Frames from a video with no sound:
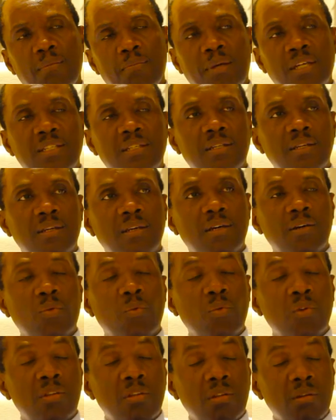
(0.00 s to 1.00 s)
But
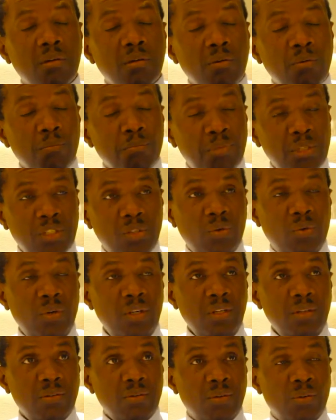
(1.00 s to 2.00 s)
with
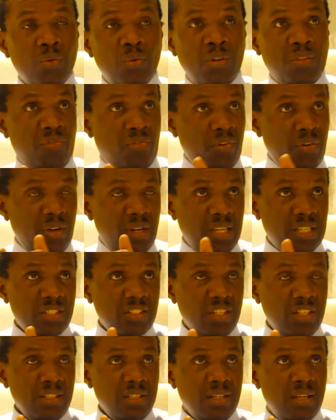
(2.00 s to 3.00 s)
Bitcoin or with foreign
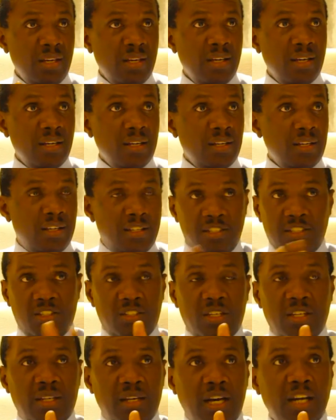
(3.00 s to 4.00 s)
exchange, it
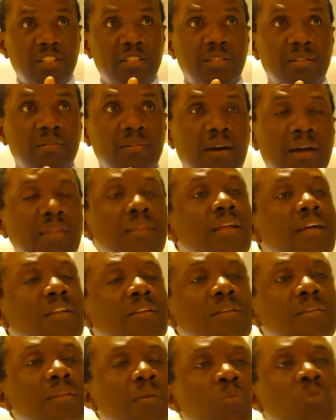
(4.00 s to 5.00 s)
just can cut, and
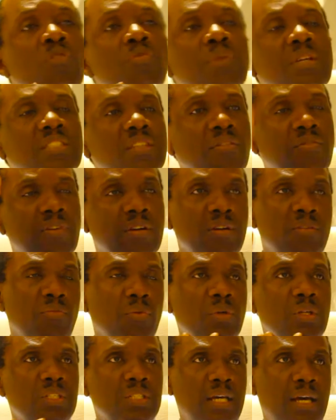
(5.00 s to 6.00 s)
then the movements are very
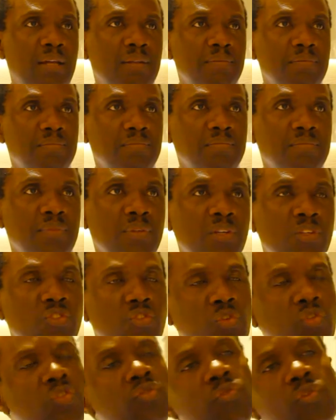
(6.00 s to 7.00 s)
volatile.
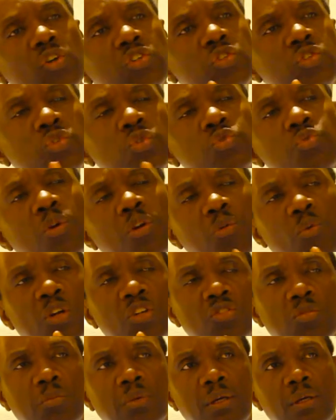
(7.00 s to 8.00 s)
So you've got to choose where you
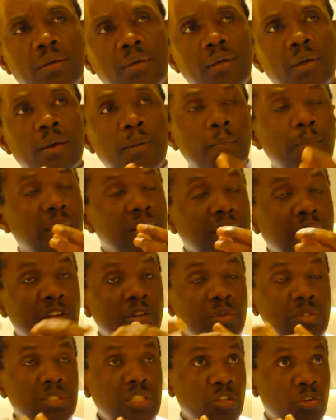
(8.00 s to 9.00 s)
want to be. But I
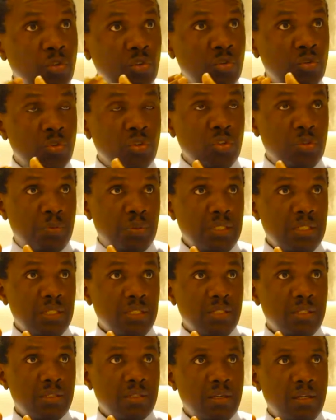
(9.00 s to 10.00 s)
don't say don't do those
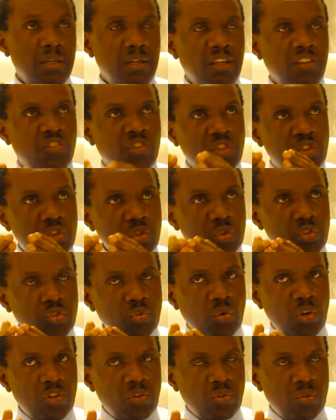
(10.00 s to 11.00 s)
businesses. If you choose
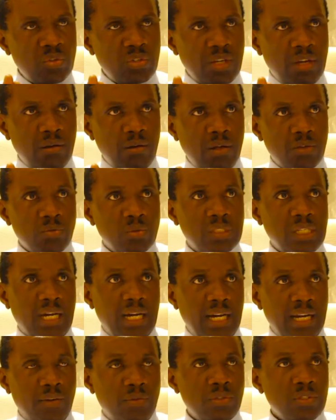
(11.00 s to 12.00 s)
to go into those areas which are
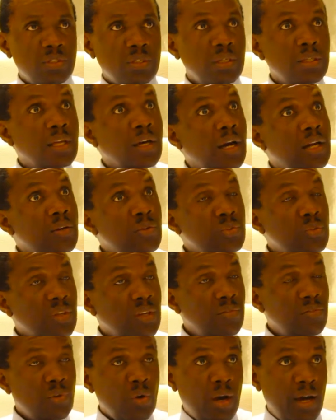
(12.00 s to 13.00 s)
high risk, they can also
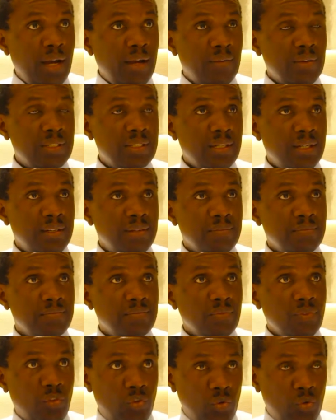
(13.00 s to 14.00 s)
give you a high return.
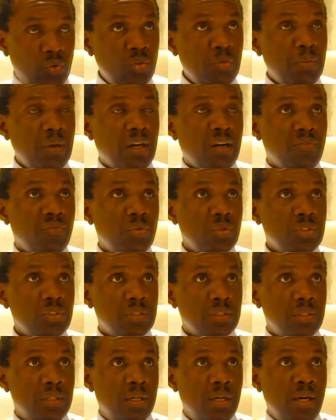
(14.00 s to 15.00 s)
You could make a
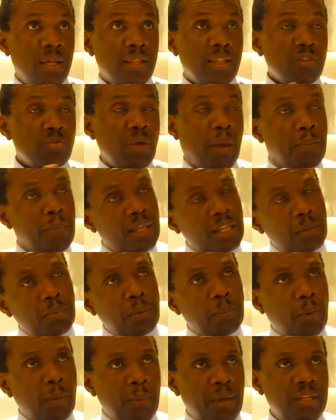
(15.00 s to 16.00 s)
fortune. That's why many
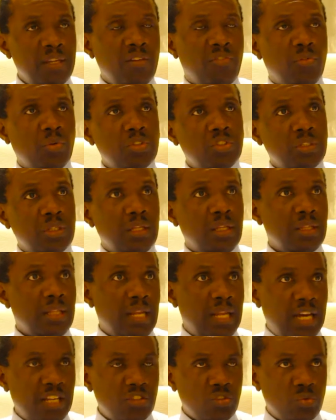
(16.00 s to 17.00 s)
people made a fortune in the
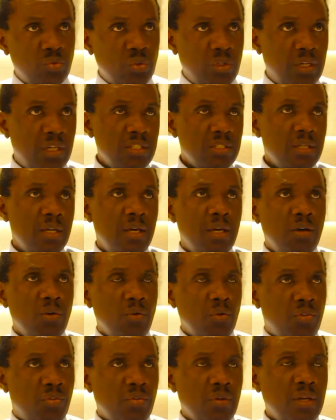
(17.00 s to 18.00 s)
last 2 years
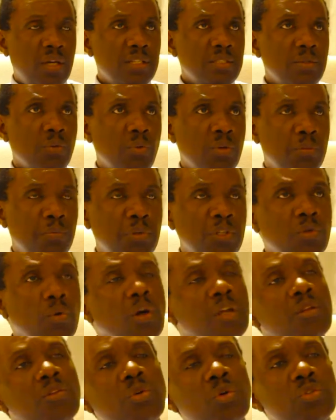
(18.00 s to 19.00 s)
or 3 years with
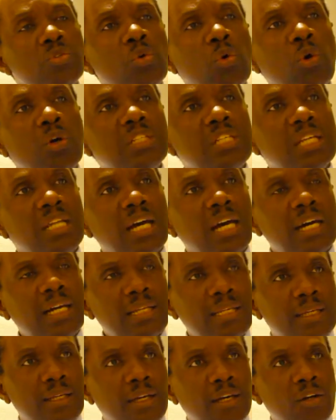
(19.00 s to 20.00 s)
Bitcoin, those who got in
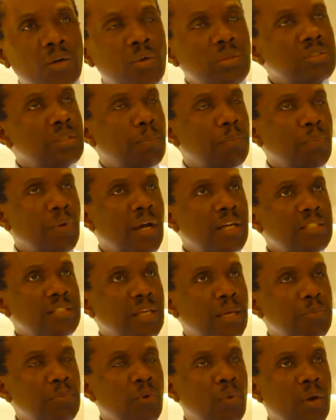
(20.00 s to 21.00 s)
early, because the price
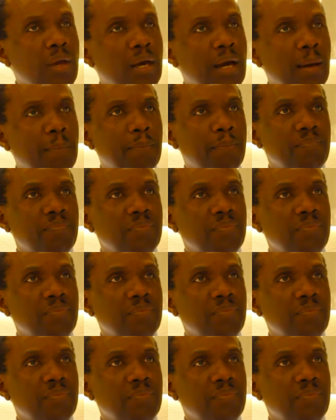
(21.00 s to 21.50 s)
kept going up.